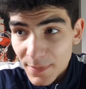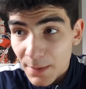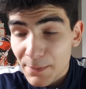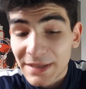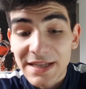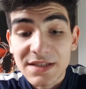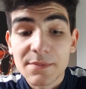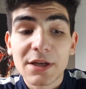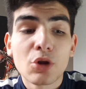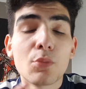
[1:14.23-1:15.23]
I mean, there's going to
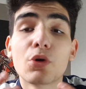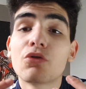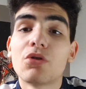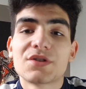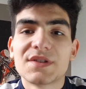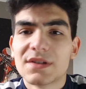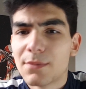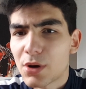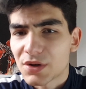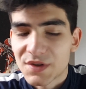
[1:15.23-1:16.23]
be a lot more cross into the
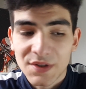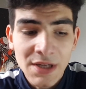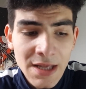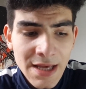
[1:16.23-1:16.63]
box, and